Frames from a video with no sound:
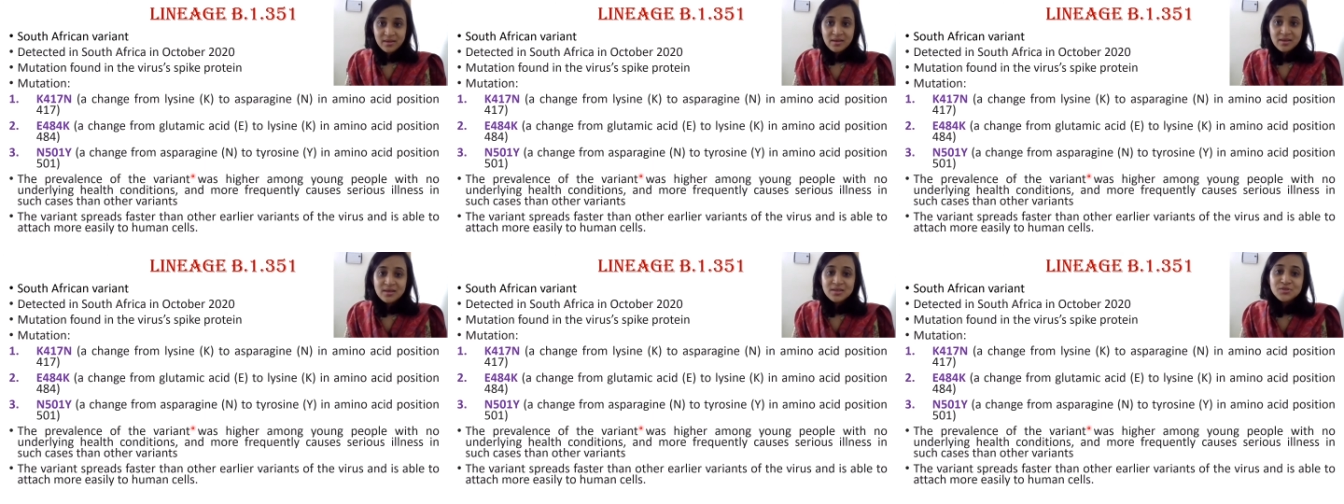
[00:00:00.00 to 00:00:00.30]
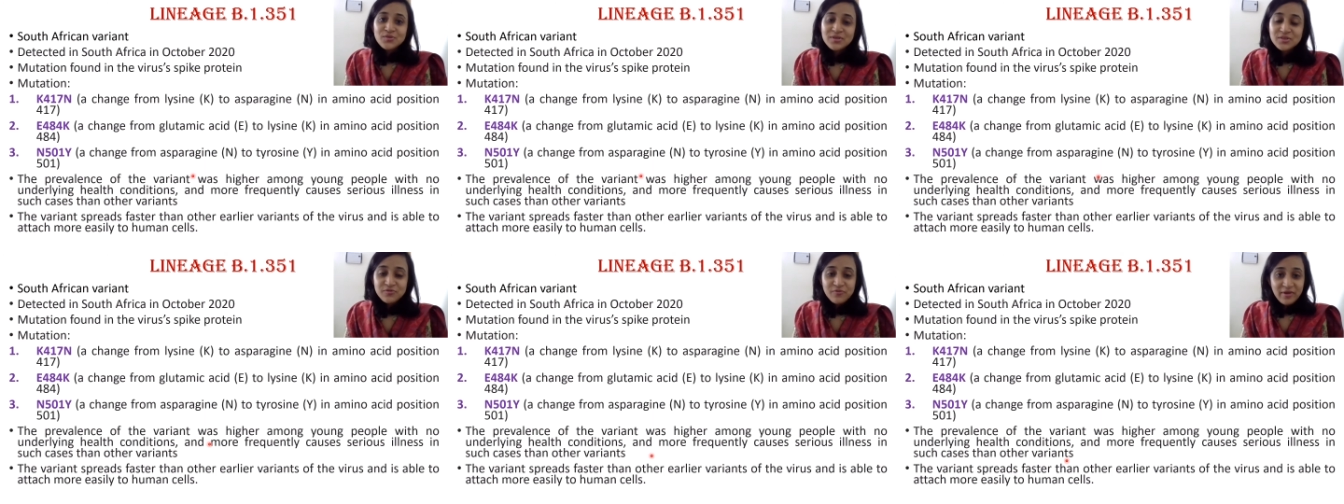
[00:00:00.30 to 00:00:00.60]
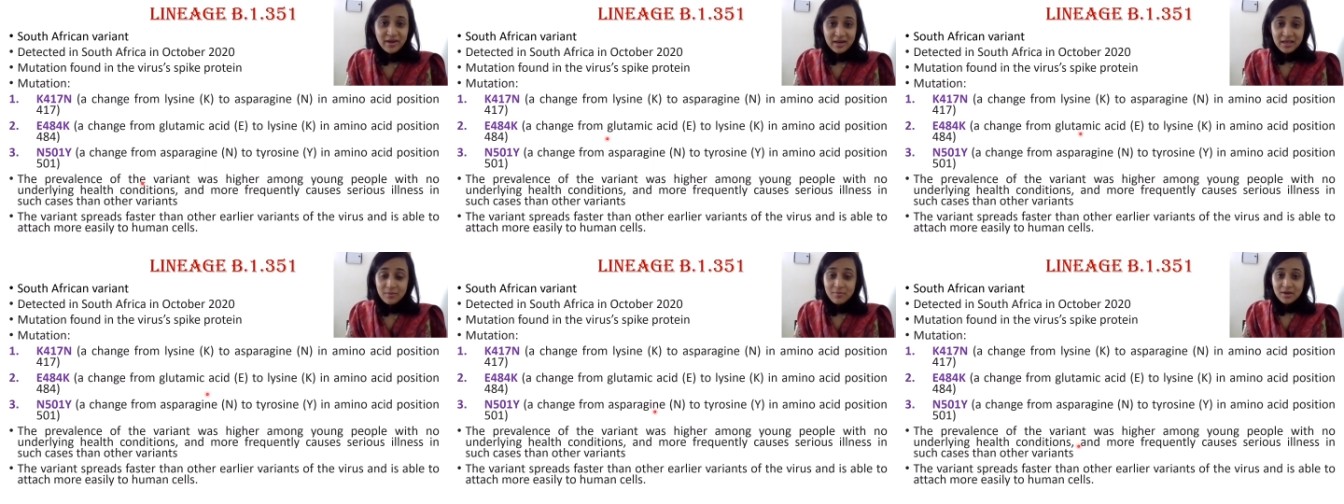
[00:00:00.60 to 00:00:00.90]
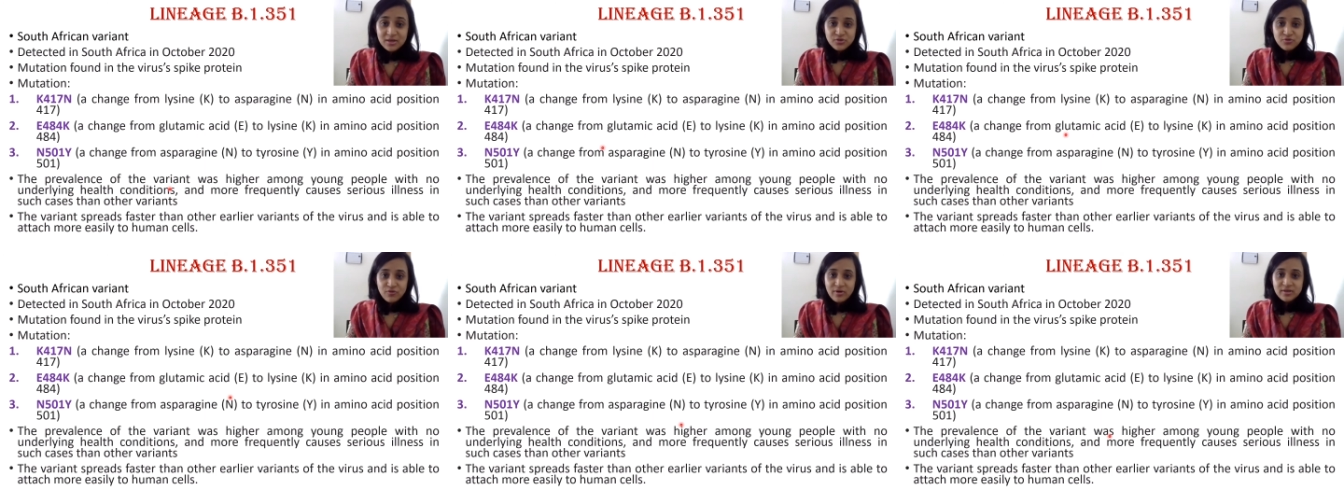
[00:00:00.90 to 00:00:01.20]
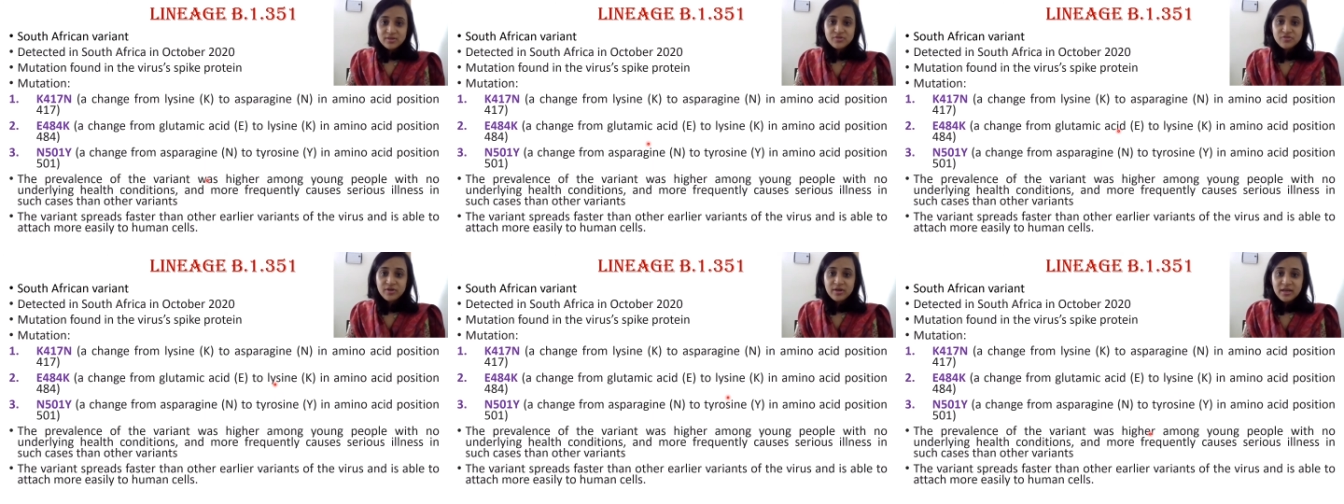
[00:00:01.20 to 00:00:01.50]
So it's very much
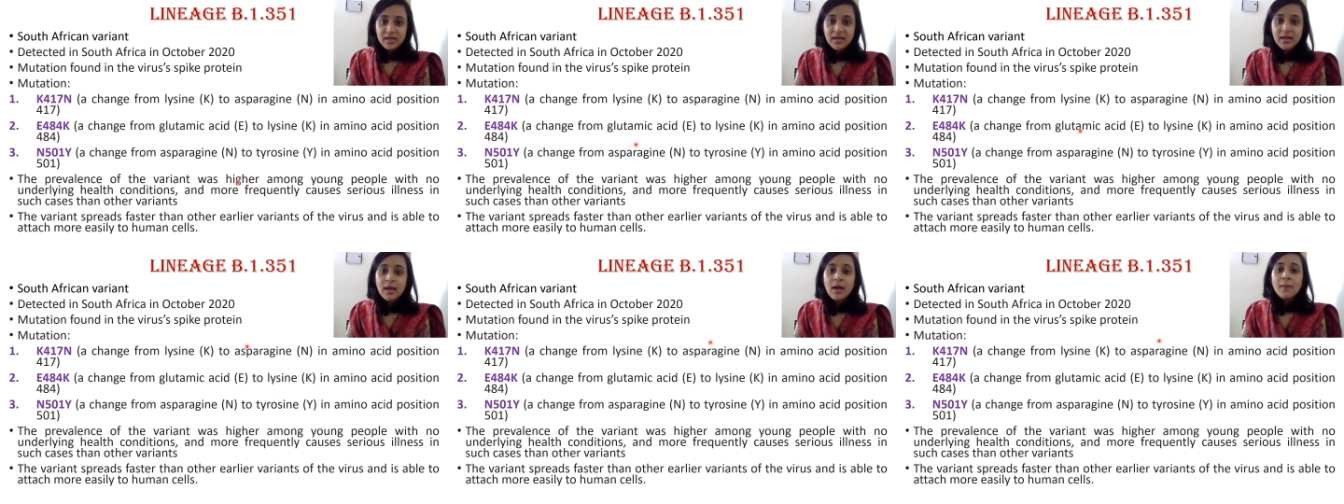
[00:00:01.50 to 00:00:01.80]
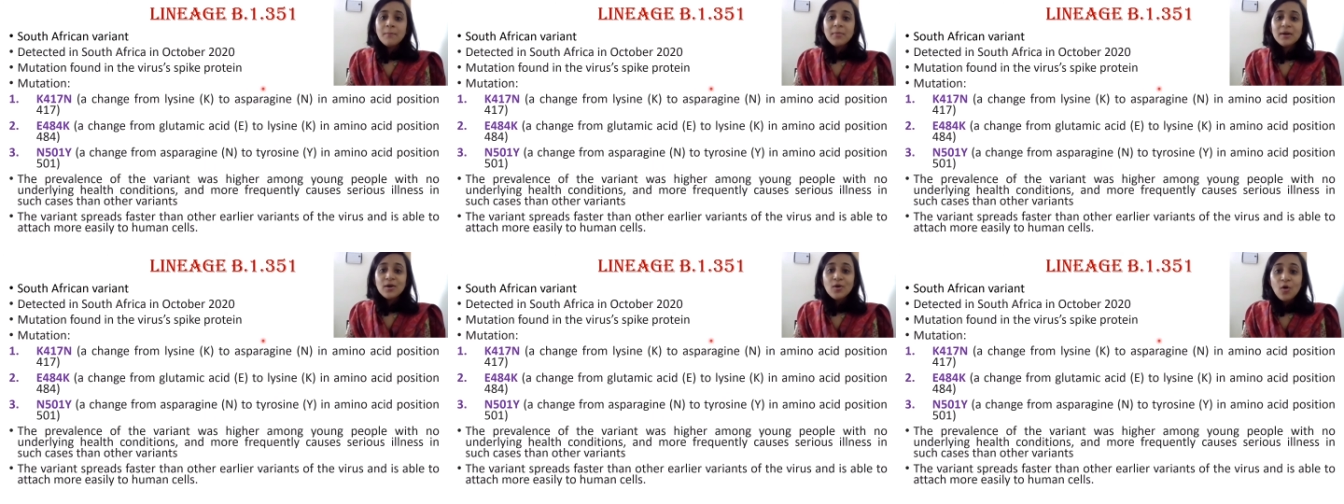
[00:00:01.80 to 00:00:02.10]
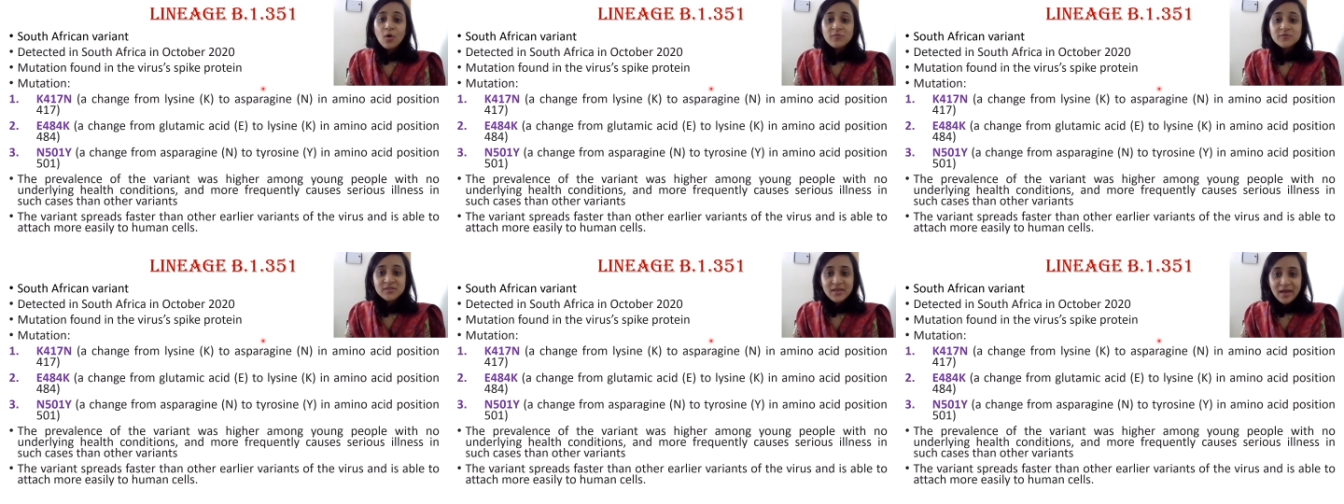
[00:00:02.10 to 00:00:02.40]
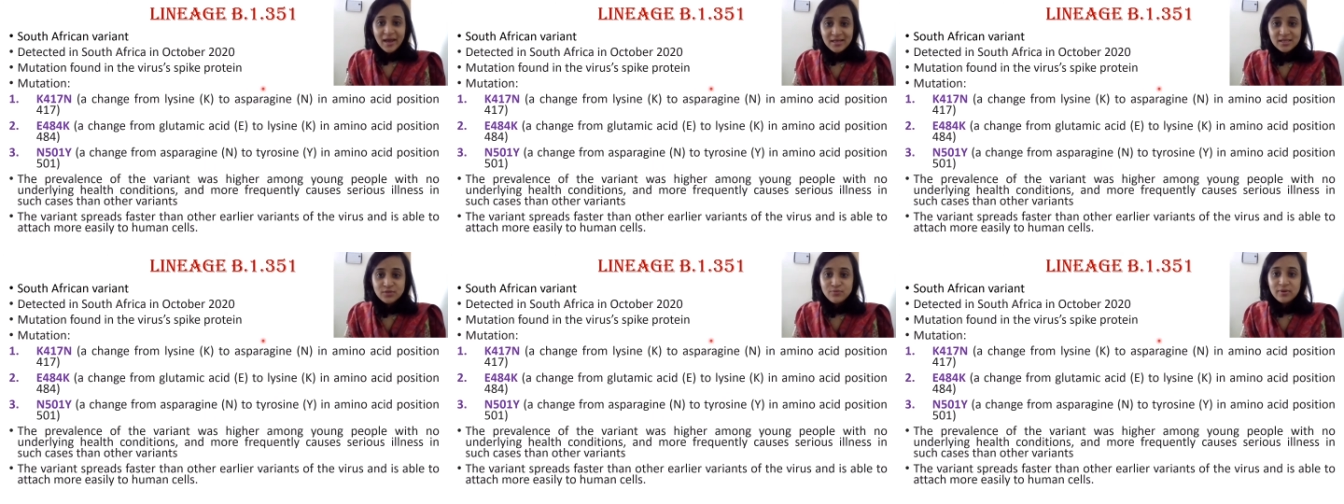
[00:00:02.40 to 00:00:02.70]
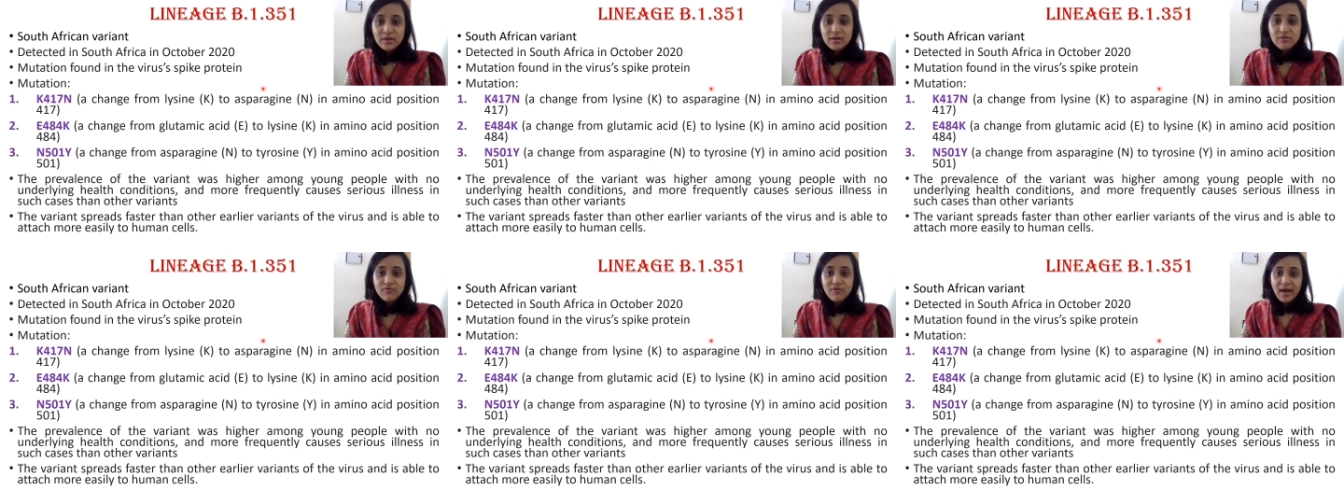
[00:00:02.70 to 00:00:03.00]
frustrating, but hope science will
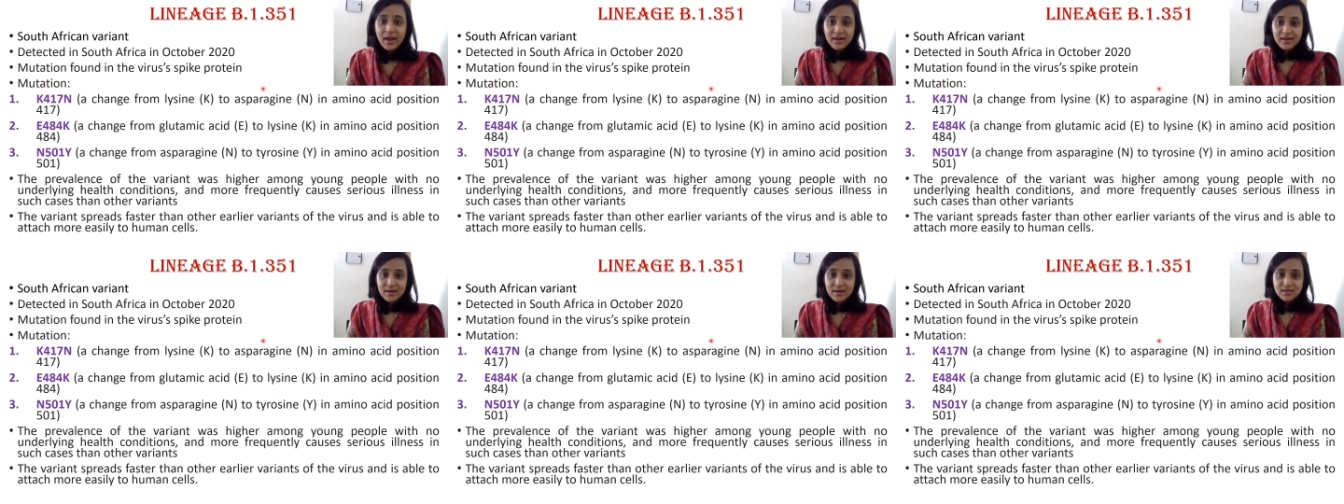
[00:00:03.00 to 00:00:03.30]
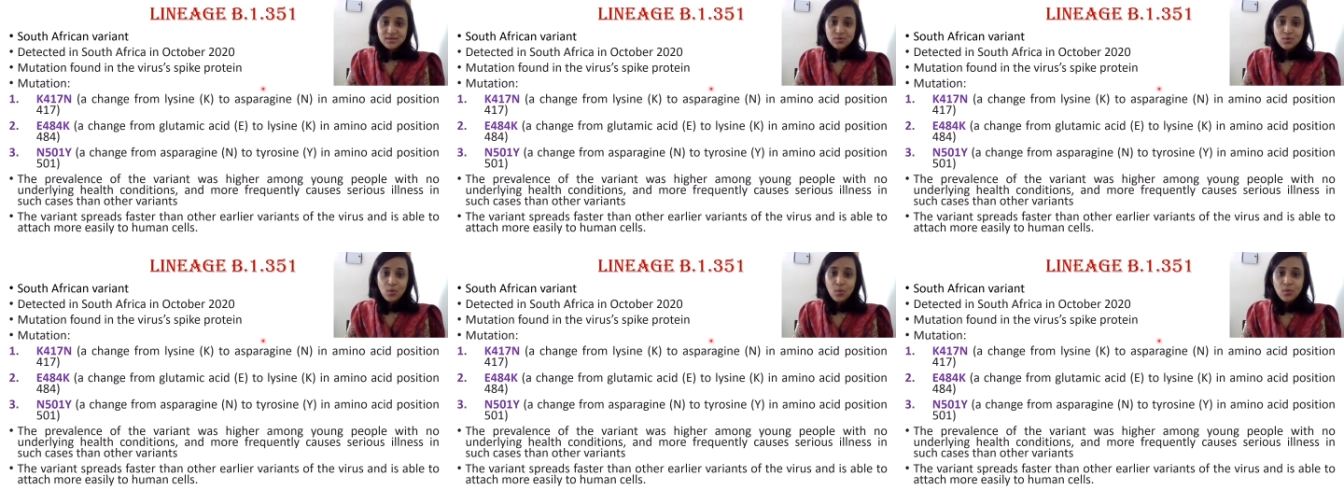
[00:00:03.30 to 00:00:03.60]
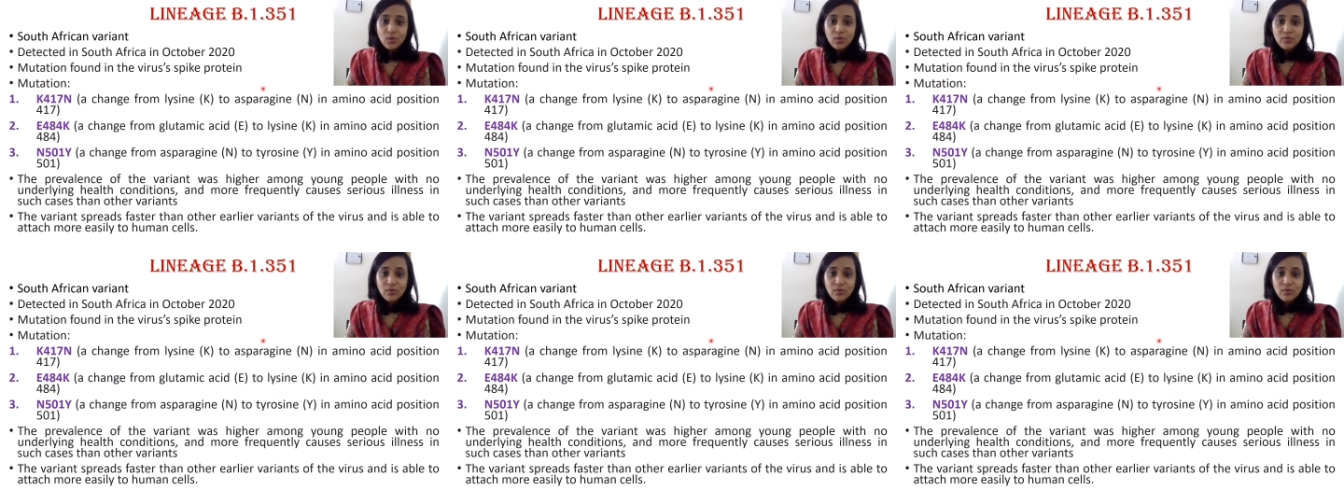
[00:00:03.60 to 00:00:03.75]
find its own